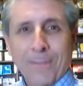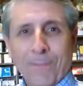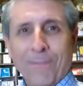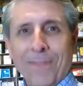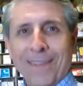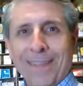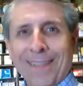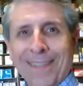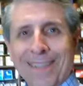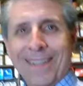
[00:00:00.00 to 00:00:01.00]
appreciate it.
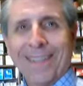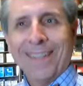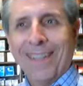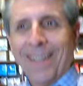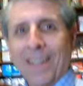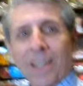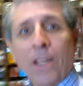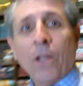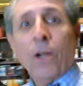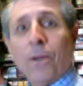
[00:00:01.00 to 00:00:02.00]
I mean, you can see
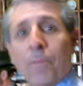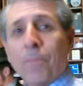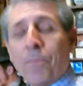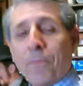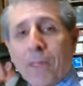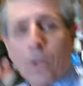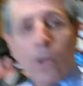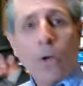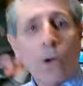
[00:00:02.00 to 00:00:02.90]
this gentleman's looking so